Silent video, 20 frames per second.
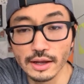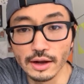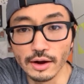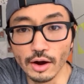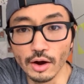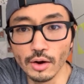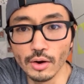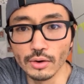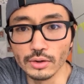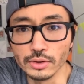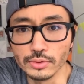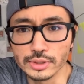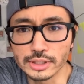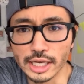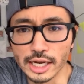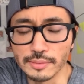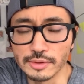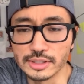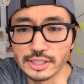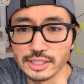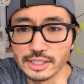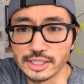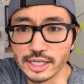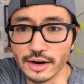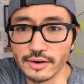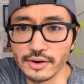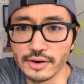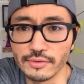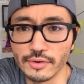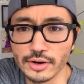Oh, Lewis Cameron says,
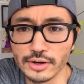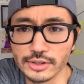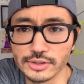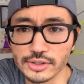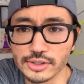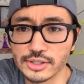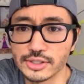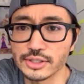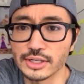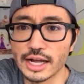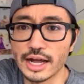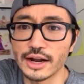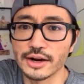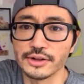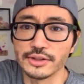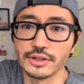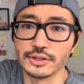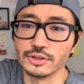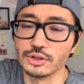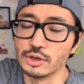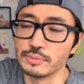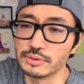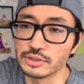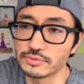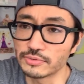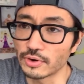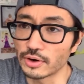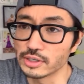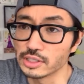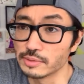charity runners are still out of the loop as
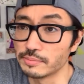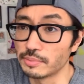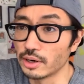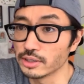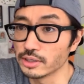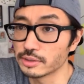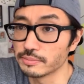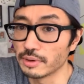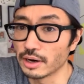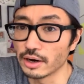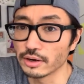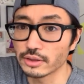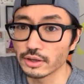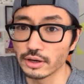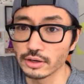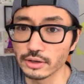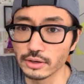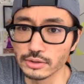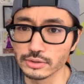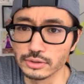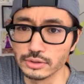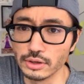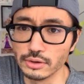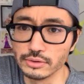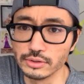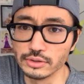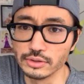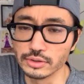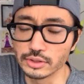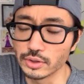far as the Boston Marathon goes. No
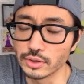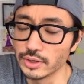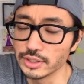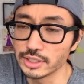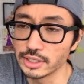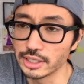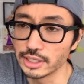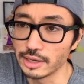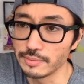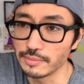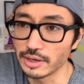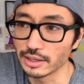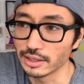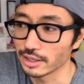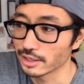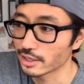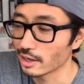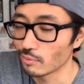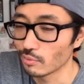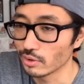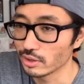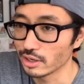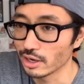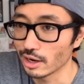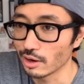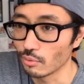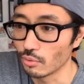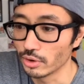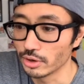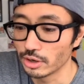news going to them yet. Like,
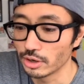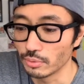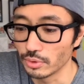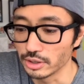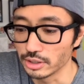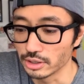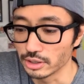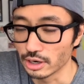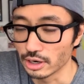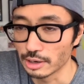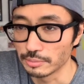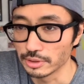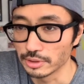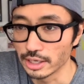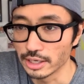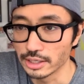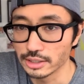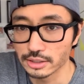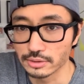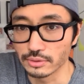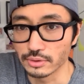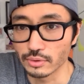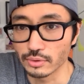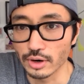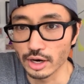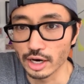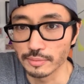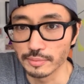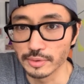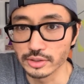I wonder what your obligation
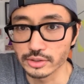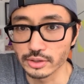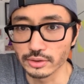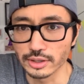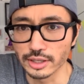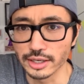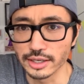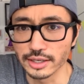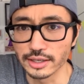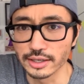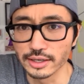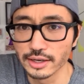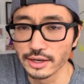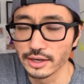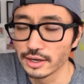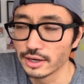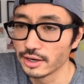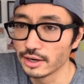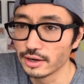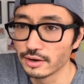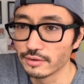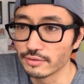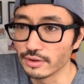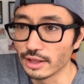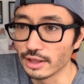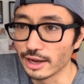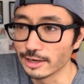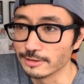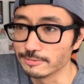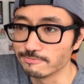requirements are like for
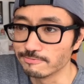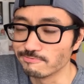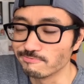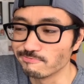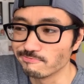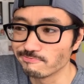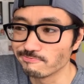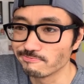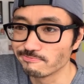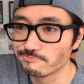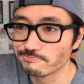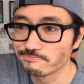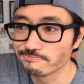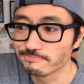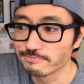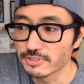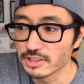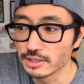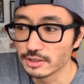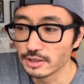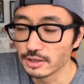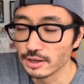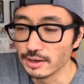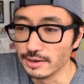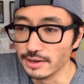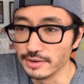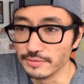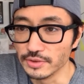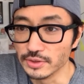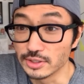that.
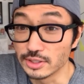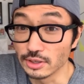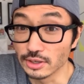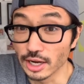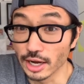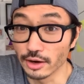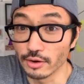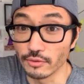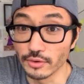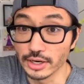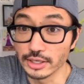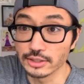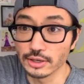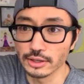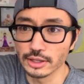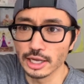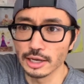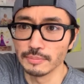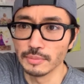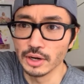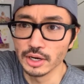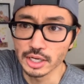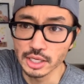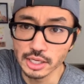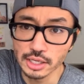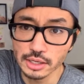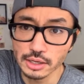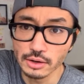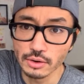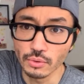And if you still got to raise all that
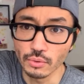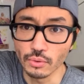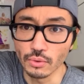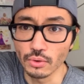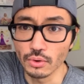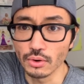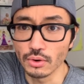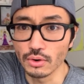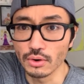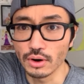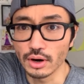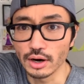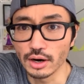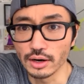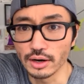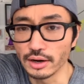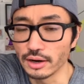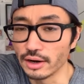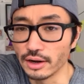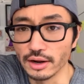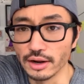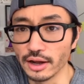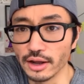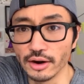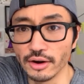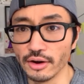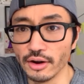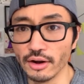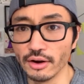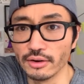money, or I
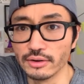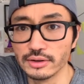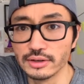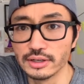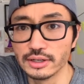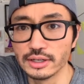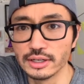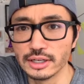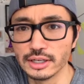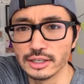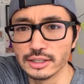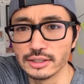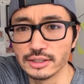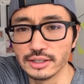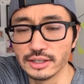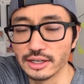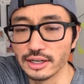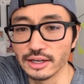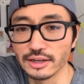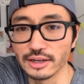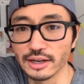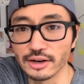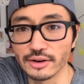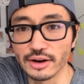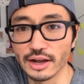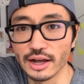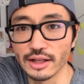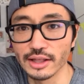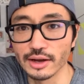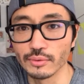don't know. I don't
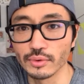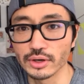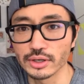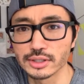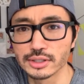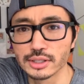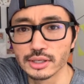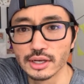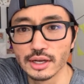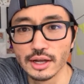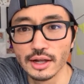know how that works.